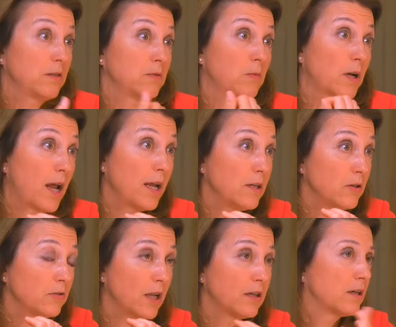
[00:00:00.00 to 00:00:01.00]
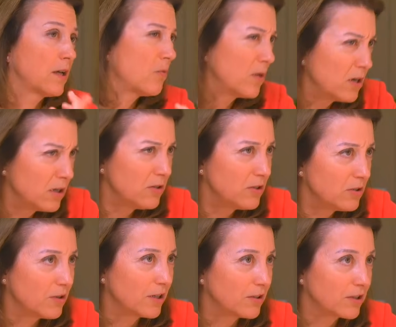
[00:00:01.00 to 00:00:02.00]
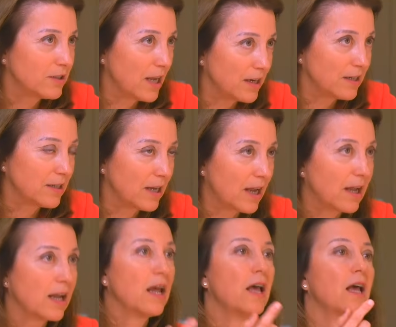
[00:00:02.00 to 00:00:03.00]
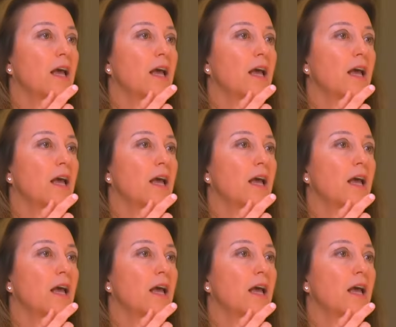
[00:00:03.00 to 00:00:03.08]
This is what I do day to day. What are you doing day to day?